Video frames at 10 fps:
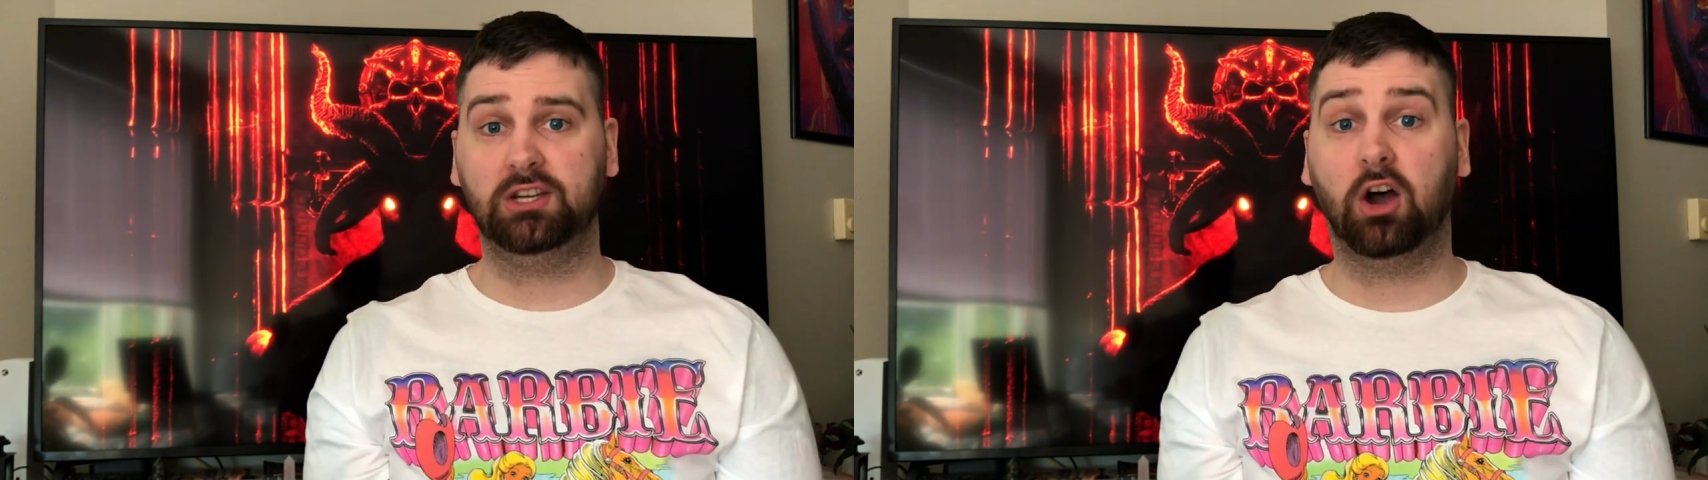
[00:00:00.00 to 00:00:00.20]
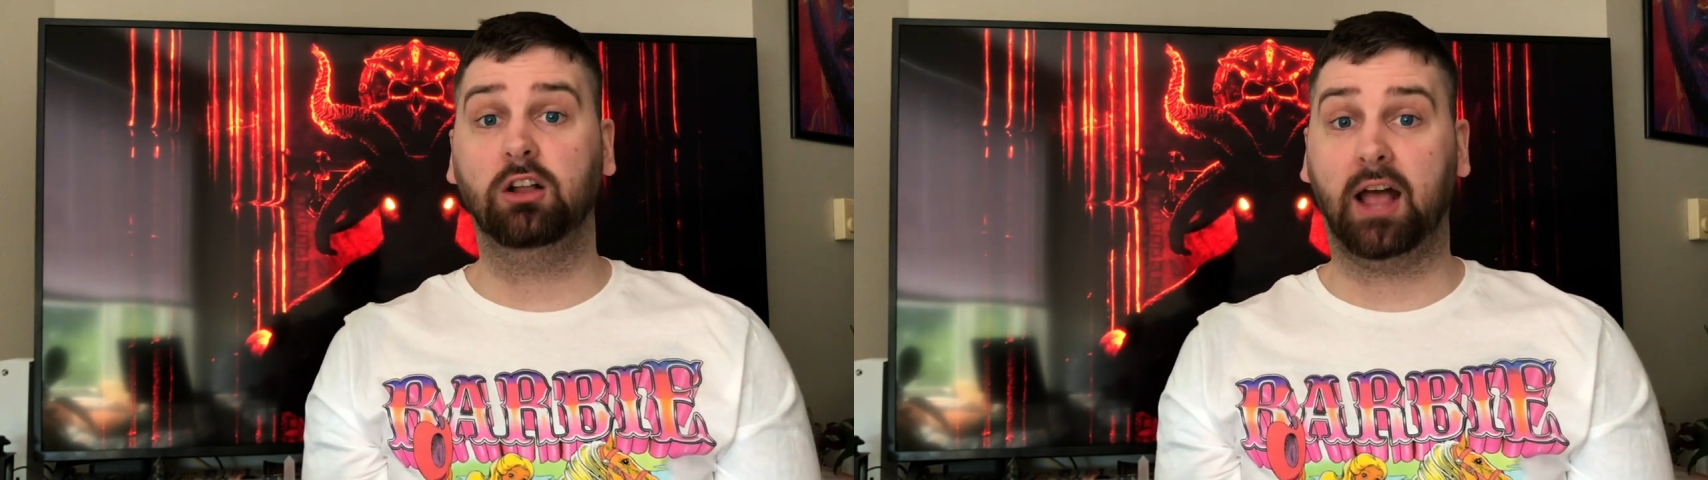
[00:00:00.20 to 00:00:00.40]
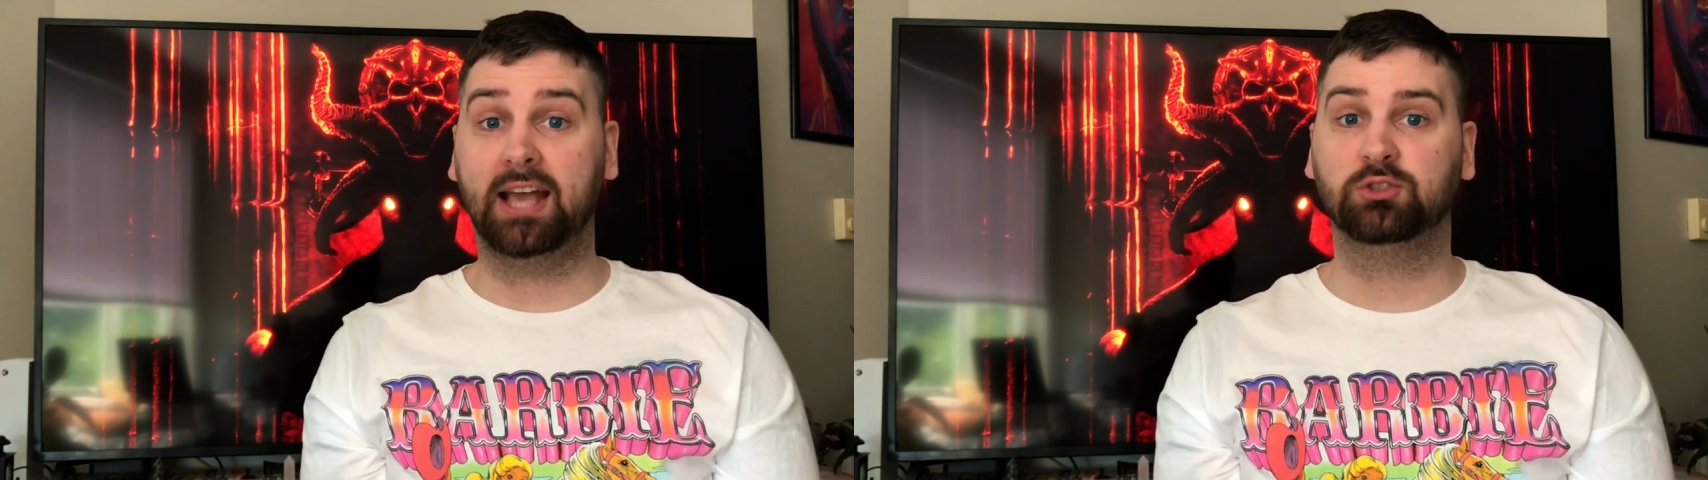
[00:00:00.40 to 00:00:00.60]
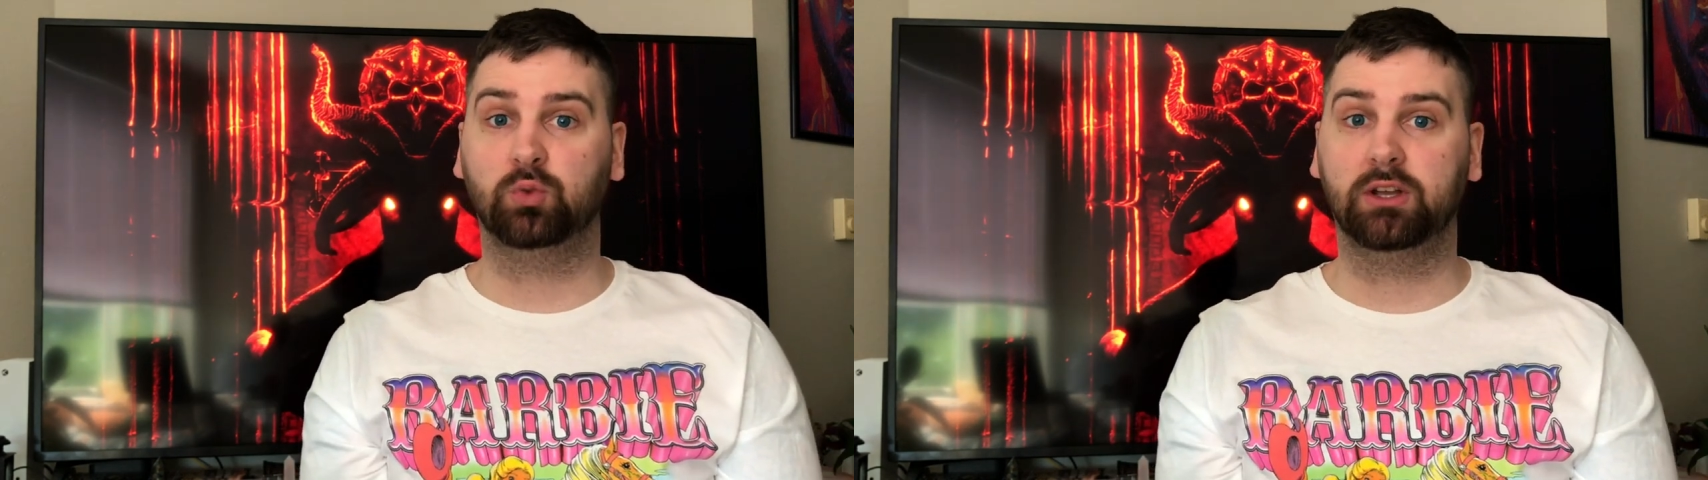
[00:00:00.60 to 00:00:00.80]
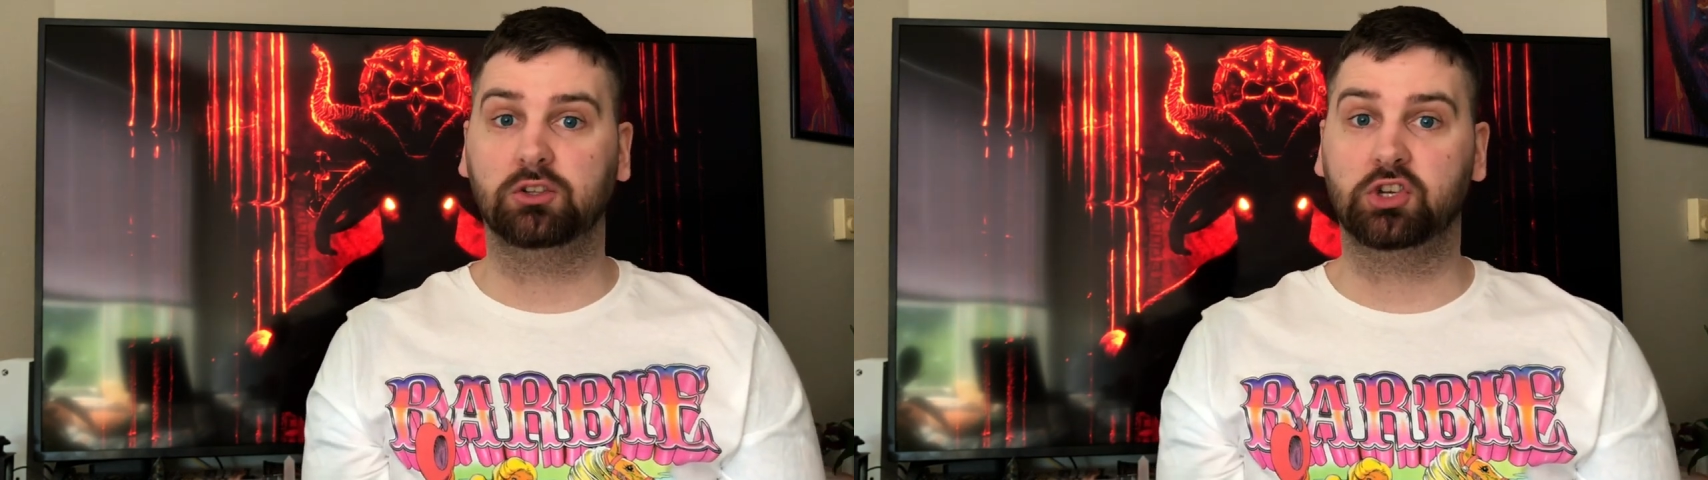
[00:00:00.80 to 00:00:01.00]
Tall Ass
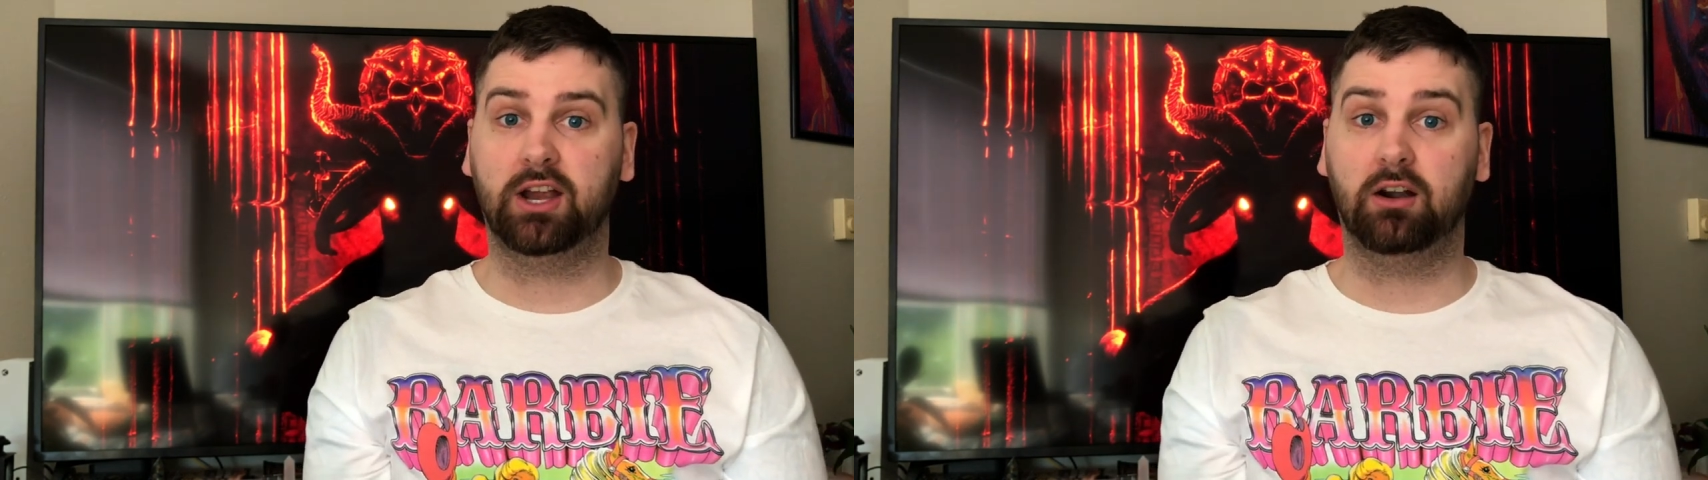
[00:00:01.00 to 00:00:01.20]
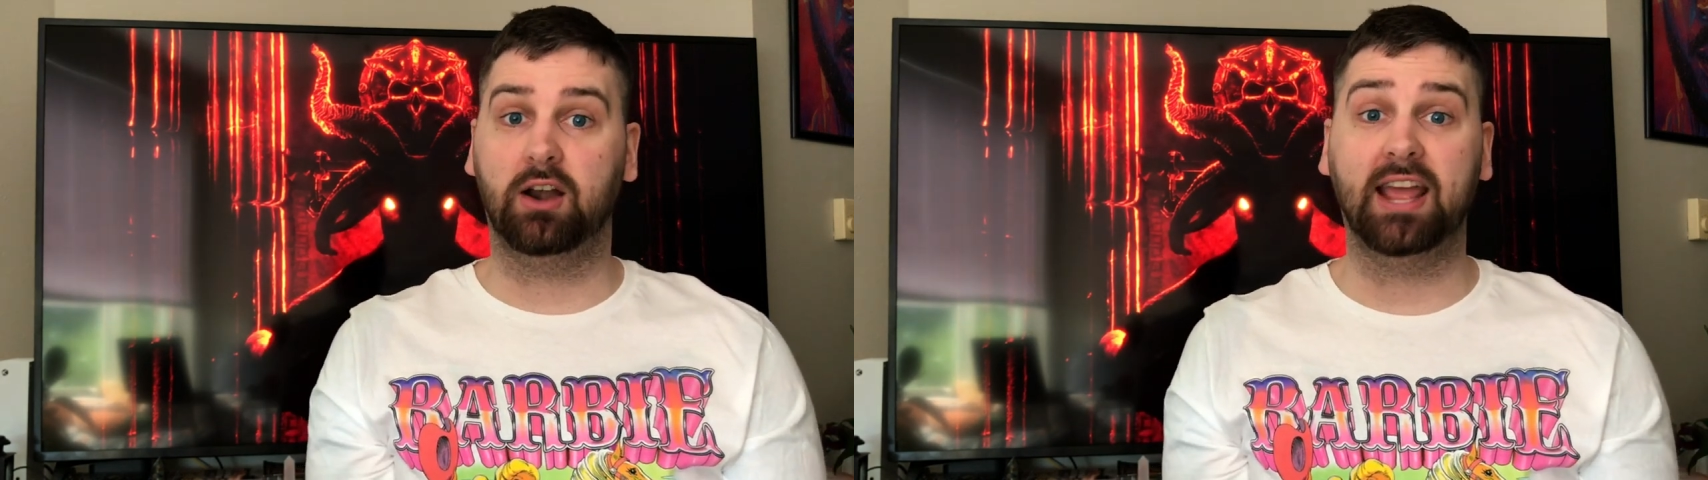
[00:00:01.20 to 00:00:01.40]
Wheelchair,